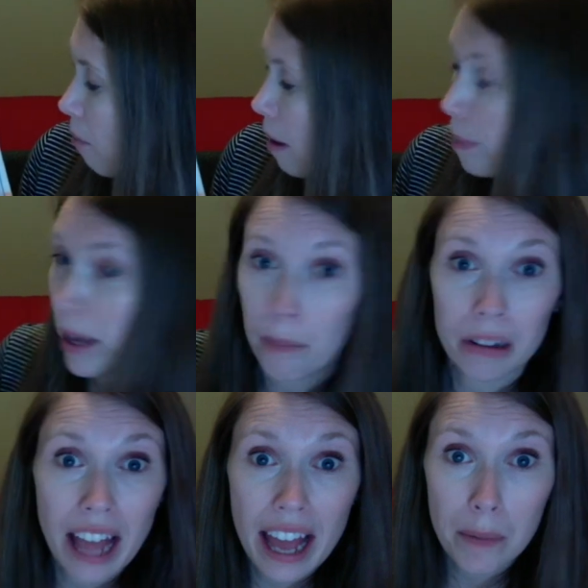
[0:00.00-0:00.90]
maybe a
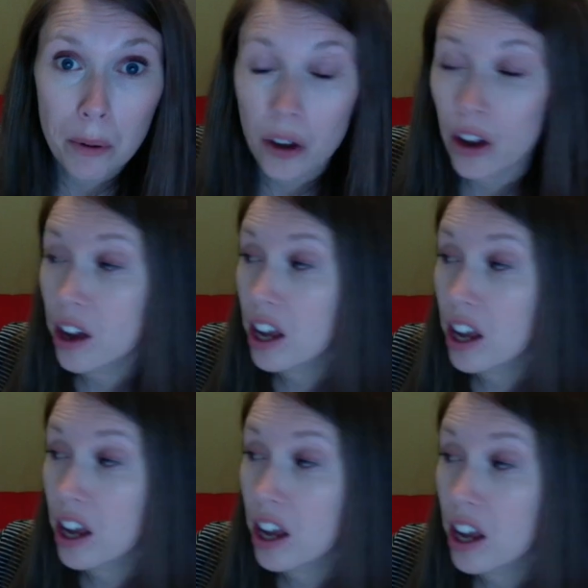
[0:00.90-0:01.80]

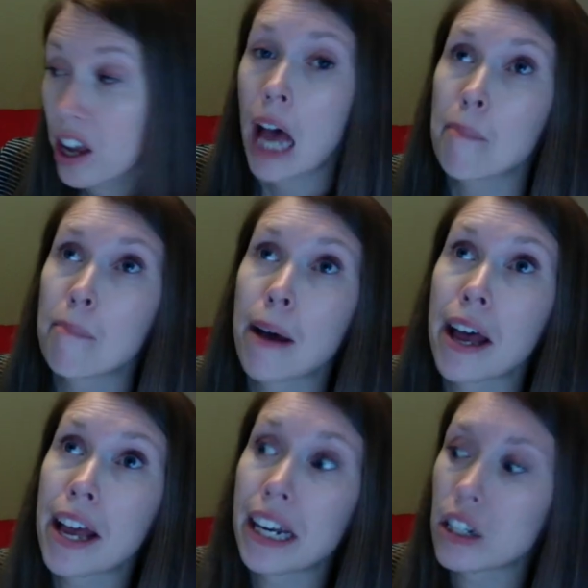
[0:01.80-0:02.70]
platypus,
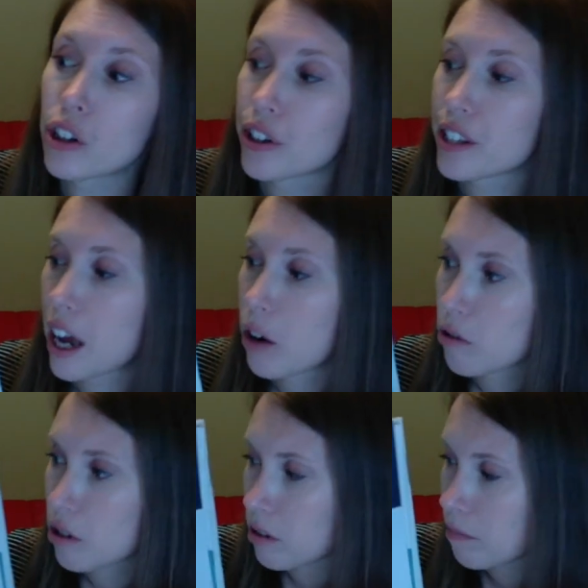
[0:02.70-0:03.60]
but it turns
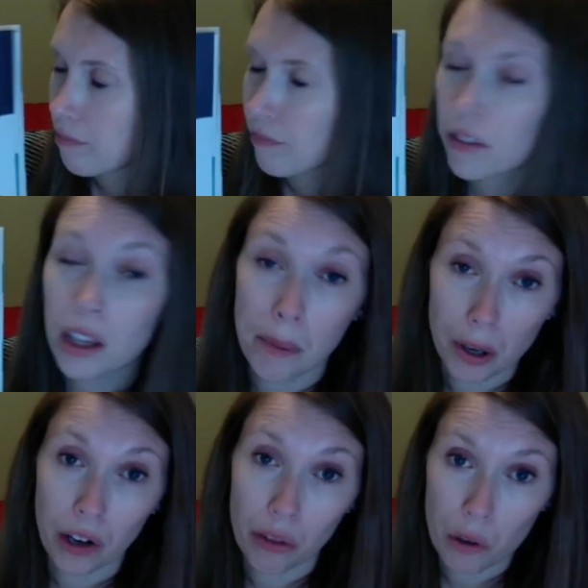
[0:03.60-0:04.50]
out the
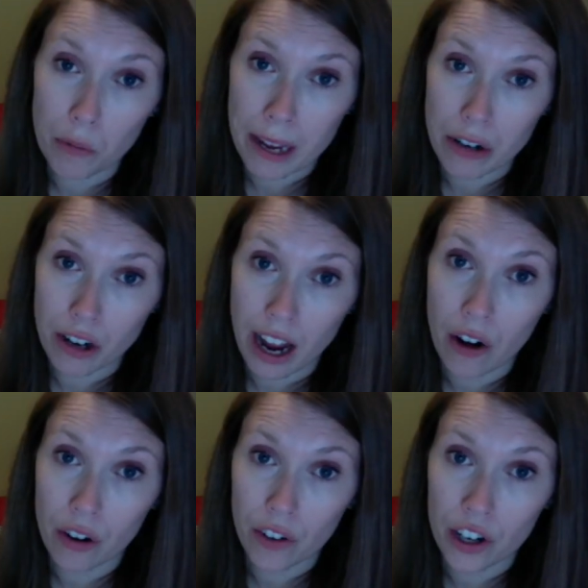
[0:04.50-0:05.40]
bird throws Petra
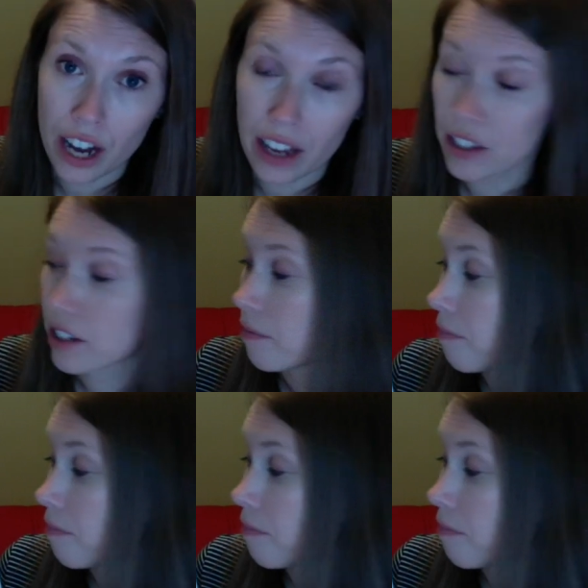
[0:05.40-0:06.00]
out of her nest.